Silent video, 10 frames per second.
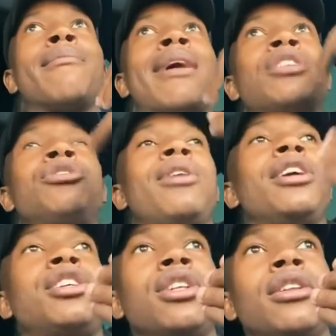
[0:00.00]

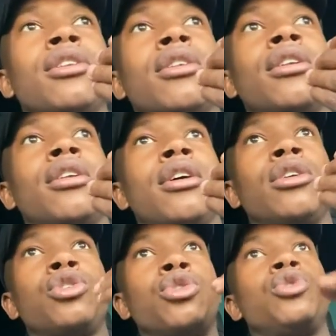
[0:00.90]
duration
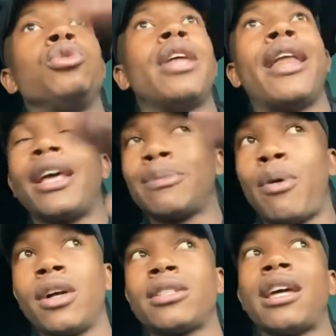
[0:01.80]
to do that has
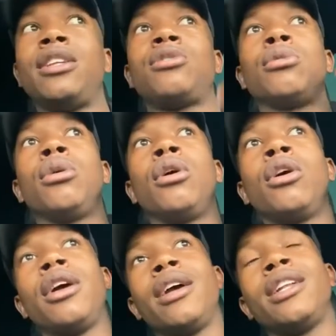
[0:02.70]
passed. I need to
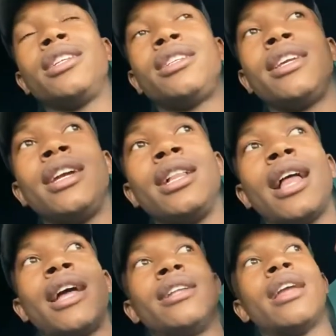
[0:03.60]
deal
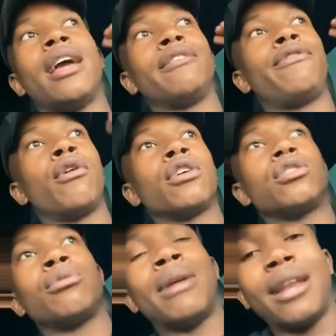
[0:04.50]
and focus
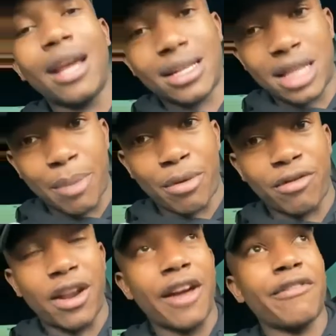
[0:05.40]
on my next step
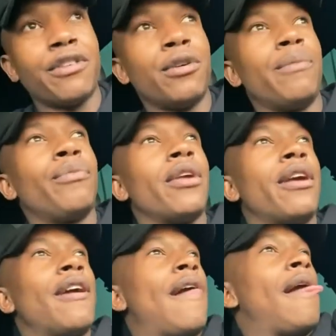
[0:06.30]
of life,
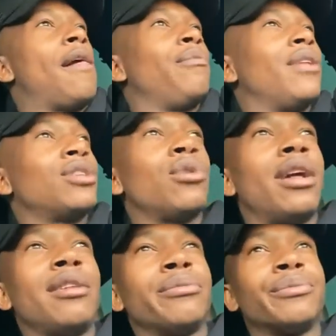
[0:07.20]
and that's
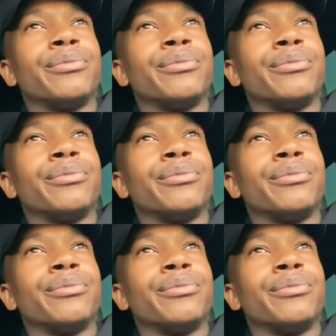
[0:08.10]
when